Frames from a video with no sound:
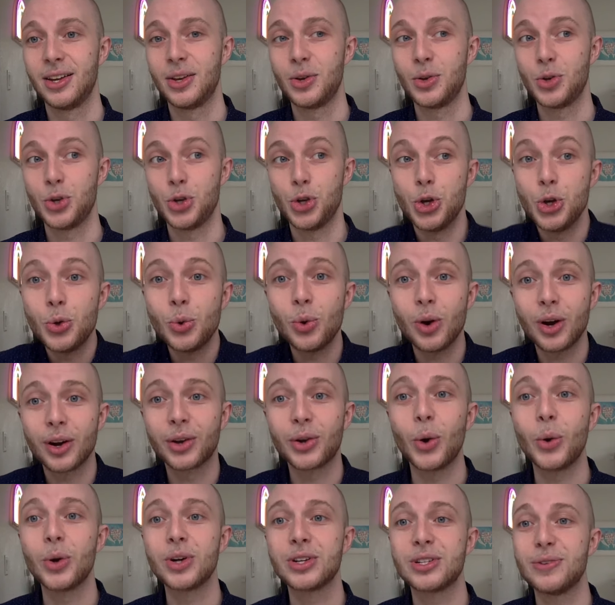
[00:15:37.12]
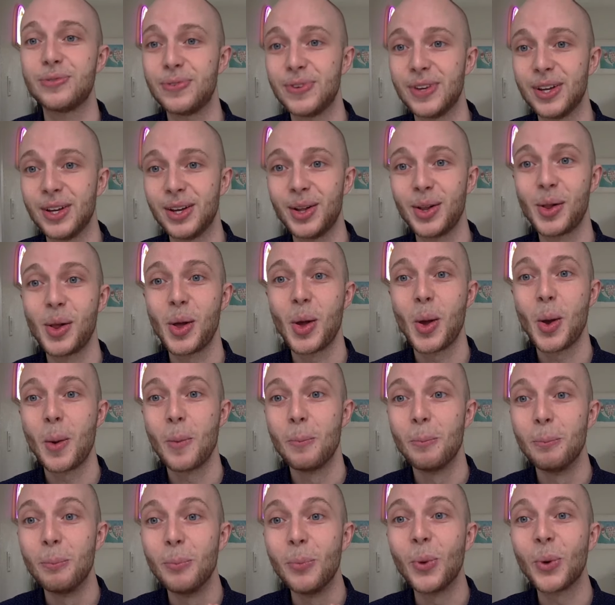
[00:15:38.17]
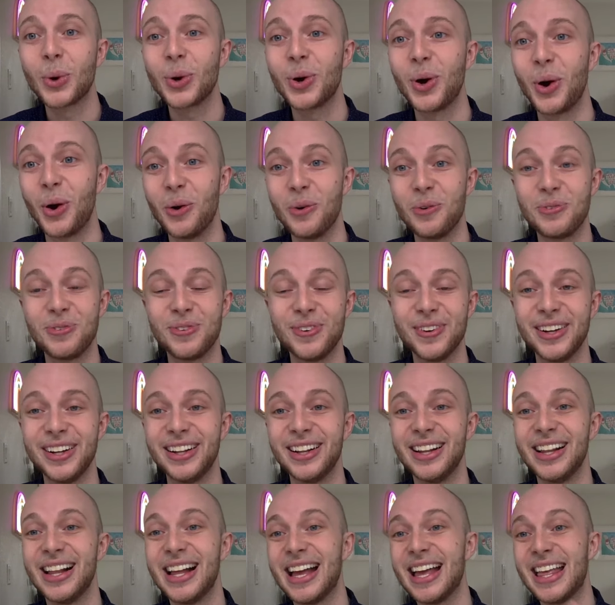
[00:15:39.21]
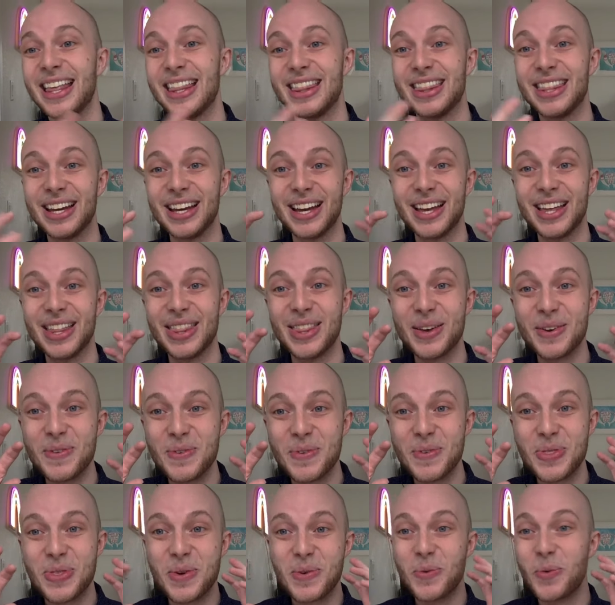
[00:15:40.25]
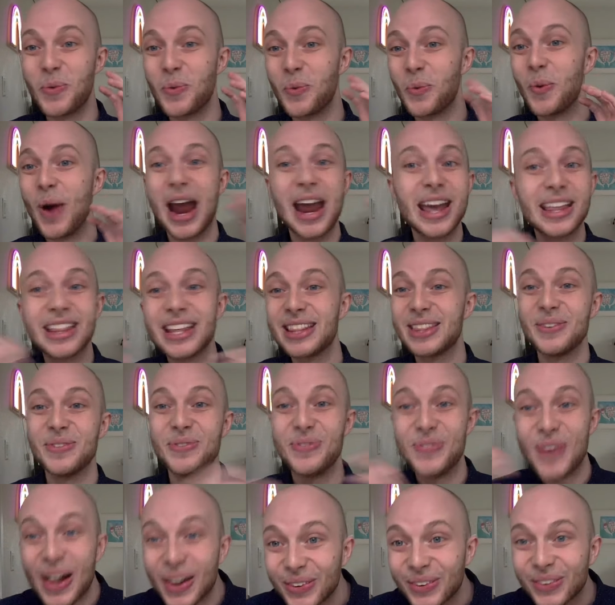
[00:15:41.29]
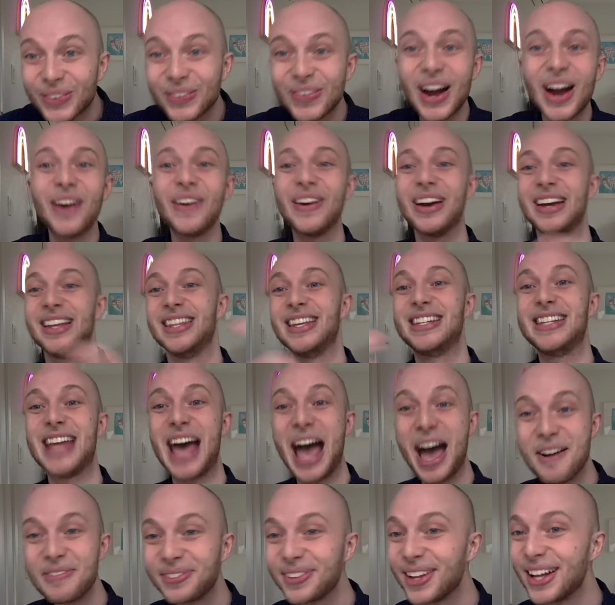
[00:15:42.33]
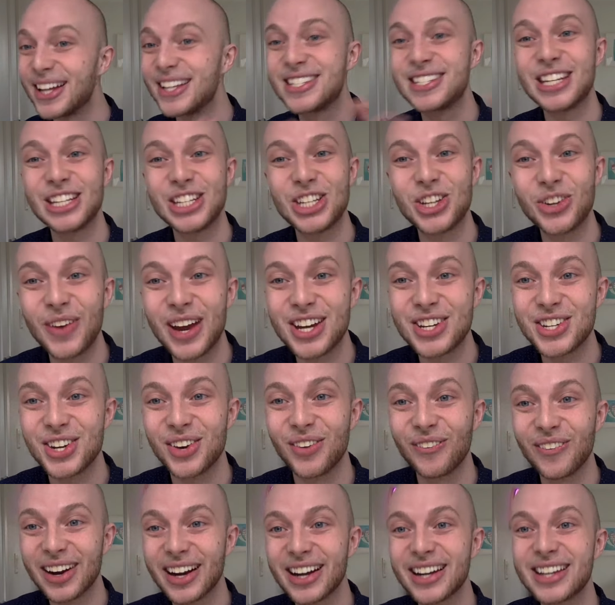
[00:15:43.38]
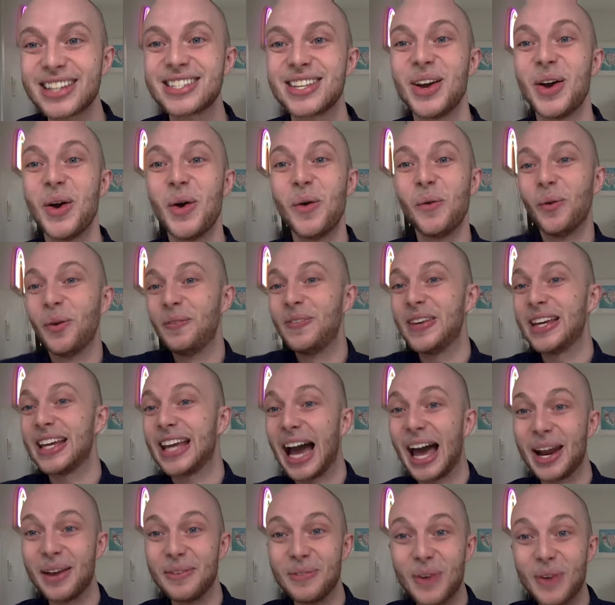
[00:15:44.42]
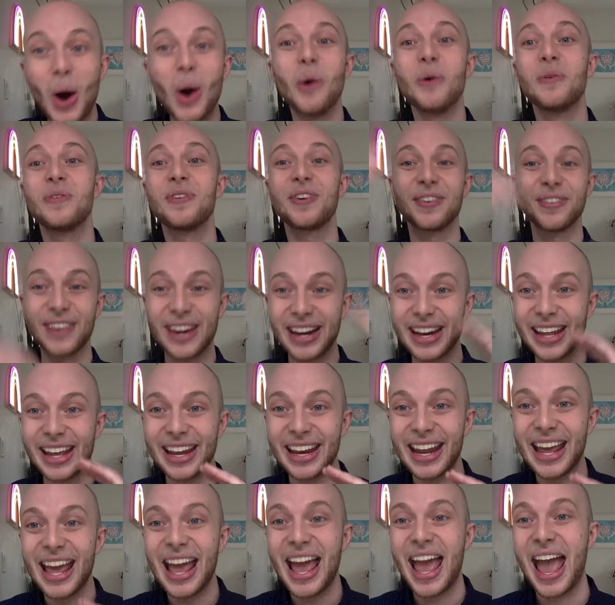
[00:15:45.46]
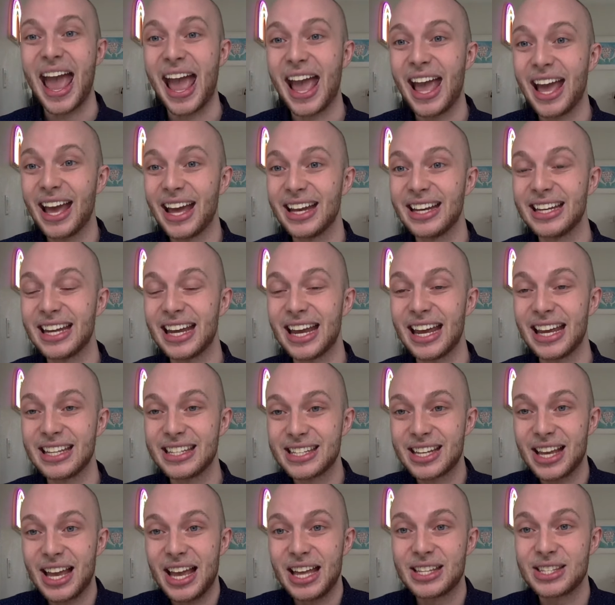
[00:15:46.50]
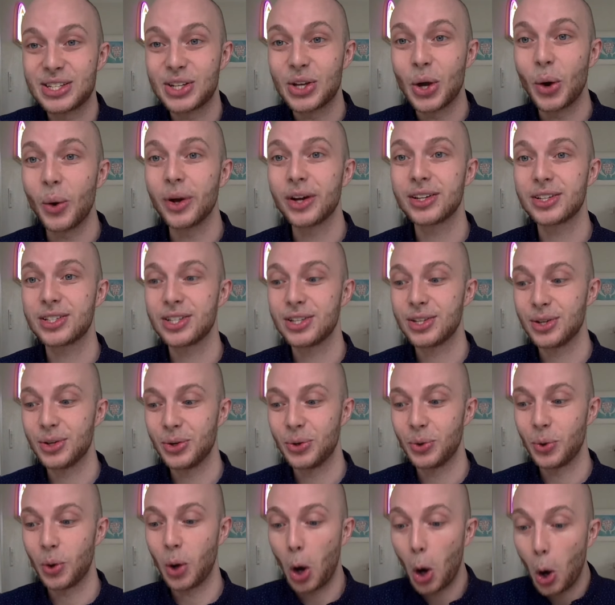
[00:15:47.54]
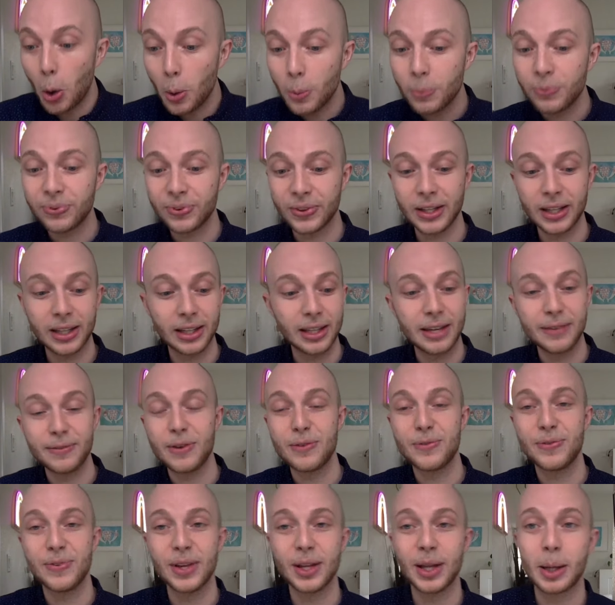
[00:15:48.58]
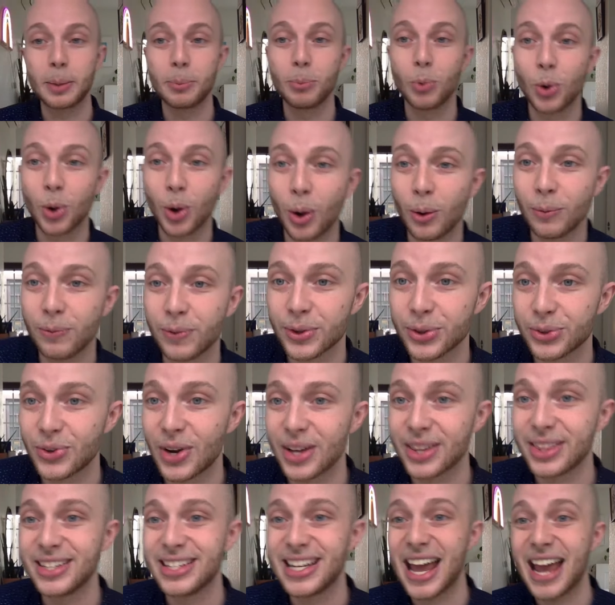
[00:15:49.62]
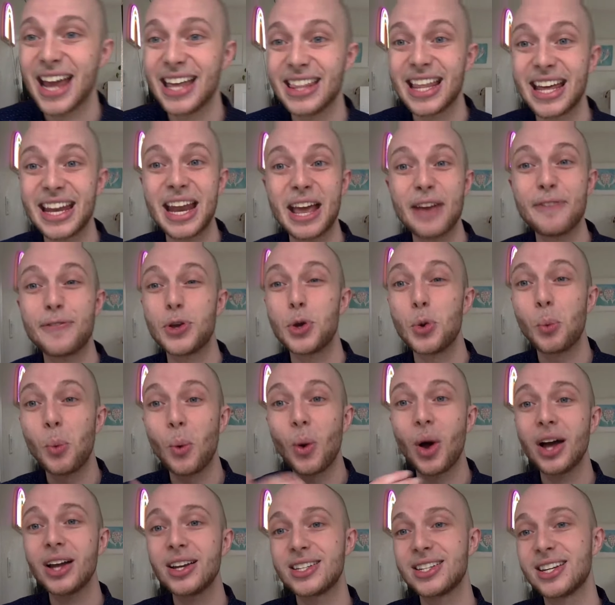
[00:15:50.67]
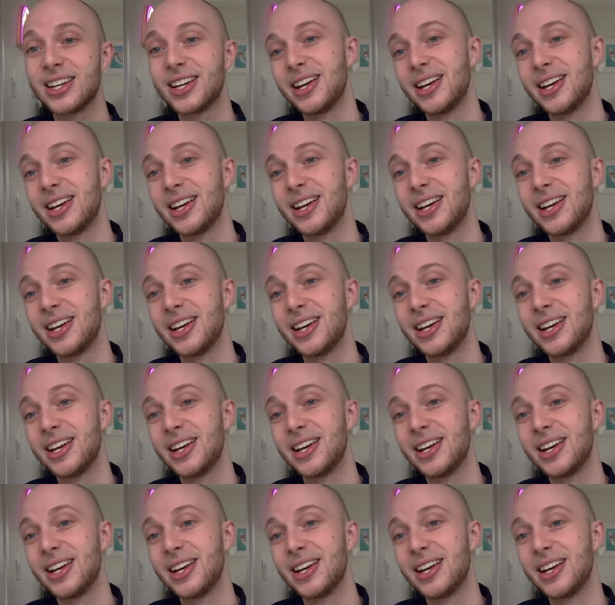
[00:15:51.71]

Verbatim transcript: you are going to feel more hopeful. The, the, the way that the Velcro and the Teflon situation works will be kind of overridden and it's, it's going to hopefully leave you feeling more hopeful throughout the day. And then if you want